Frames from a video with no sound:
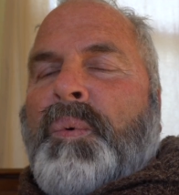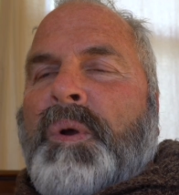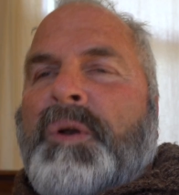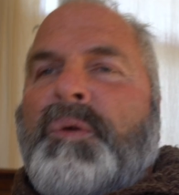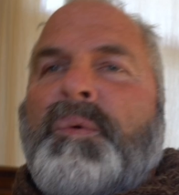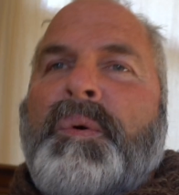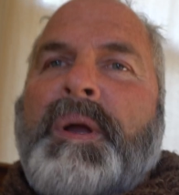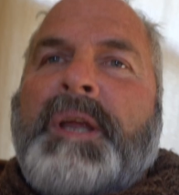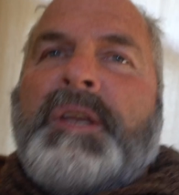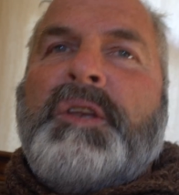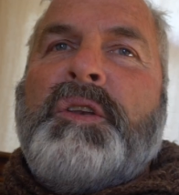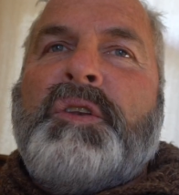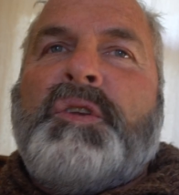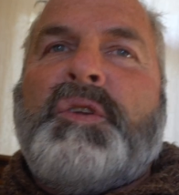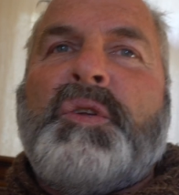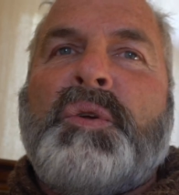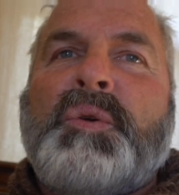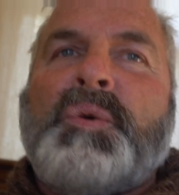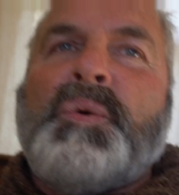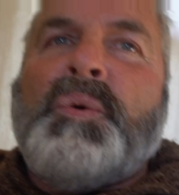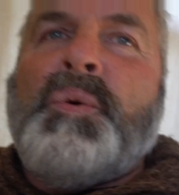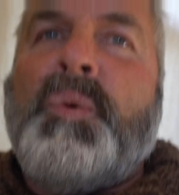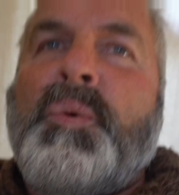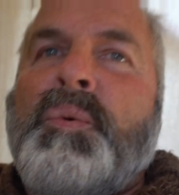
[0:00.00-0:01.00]
do I
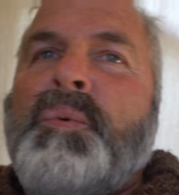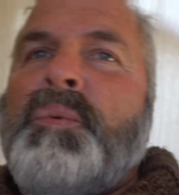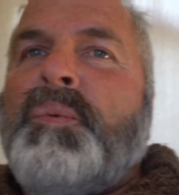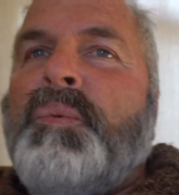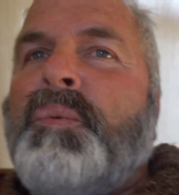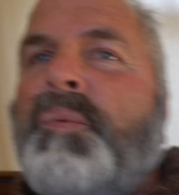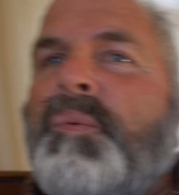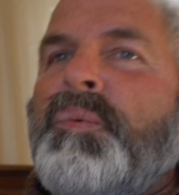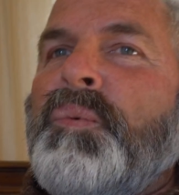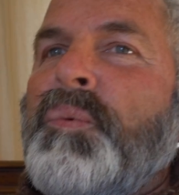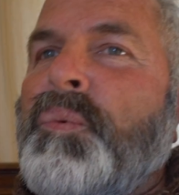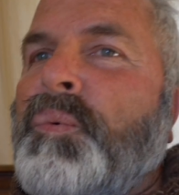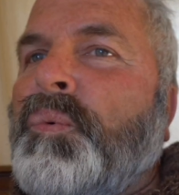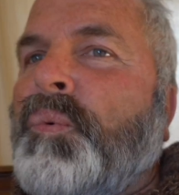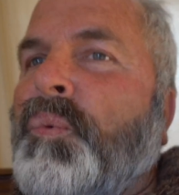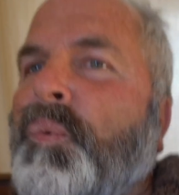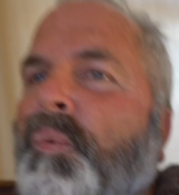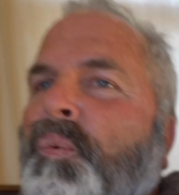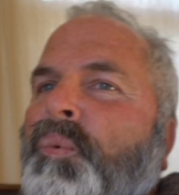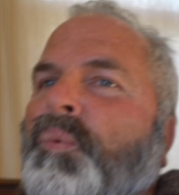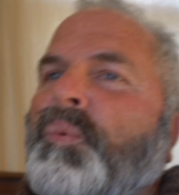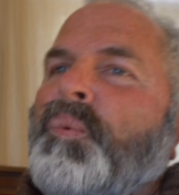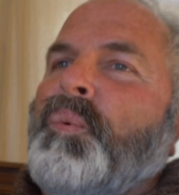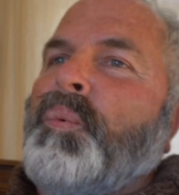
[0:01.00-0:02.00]
do?
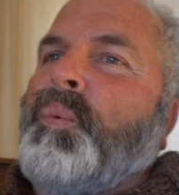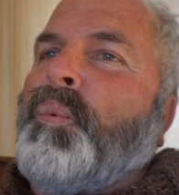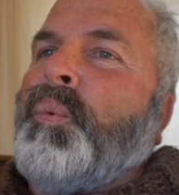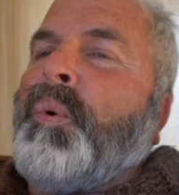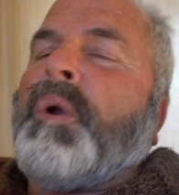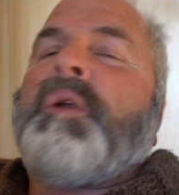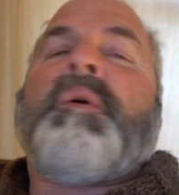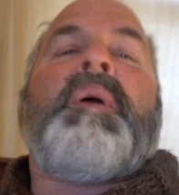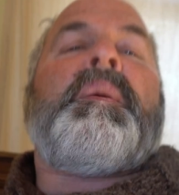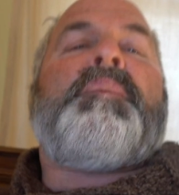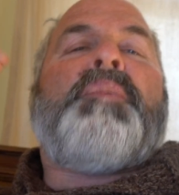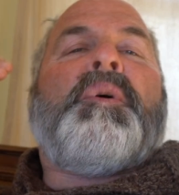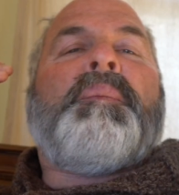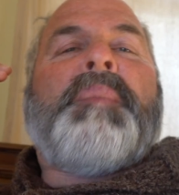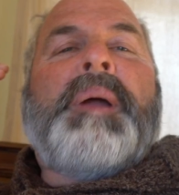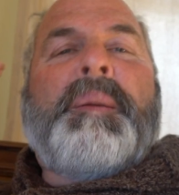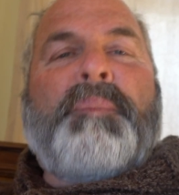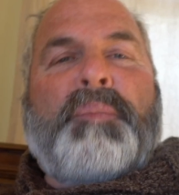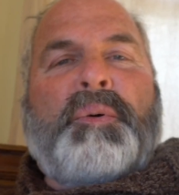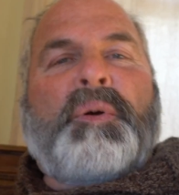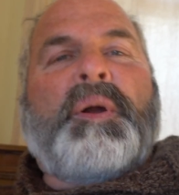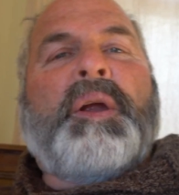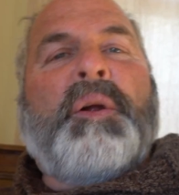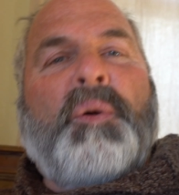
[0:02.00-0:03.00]
Where do I put my
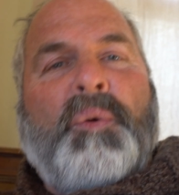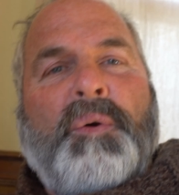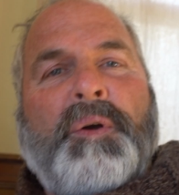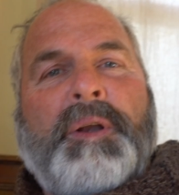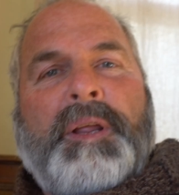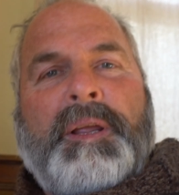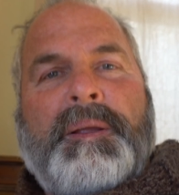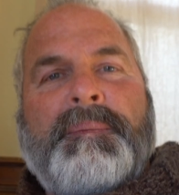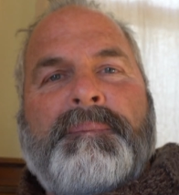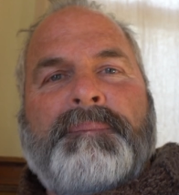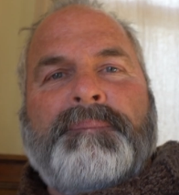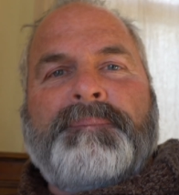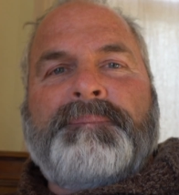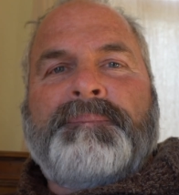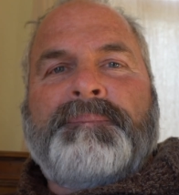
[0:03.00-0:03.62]
priority?